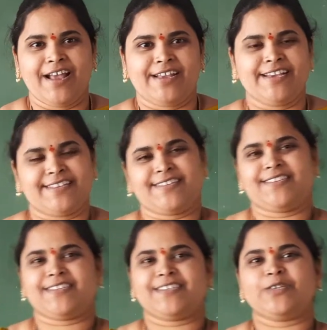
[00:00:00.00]

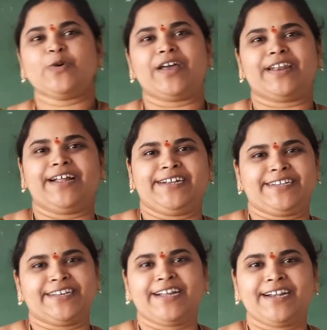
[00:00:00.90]
Yes, you are
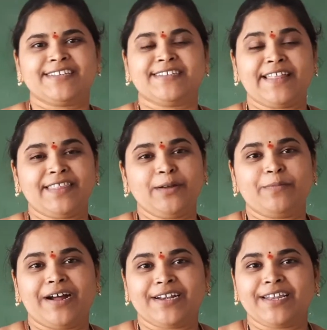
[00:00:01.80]
right. It is nothing
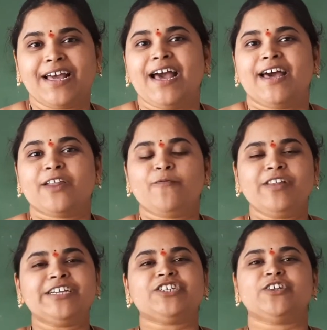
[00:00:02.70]
but
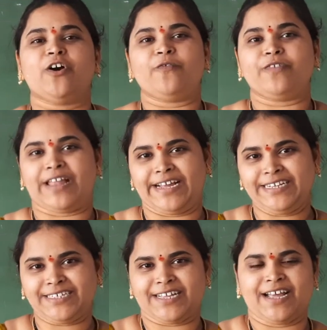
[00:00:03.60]
reflection of light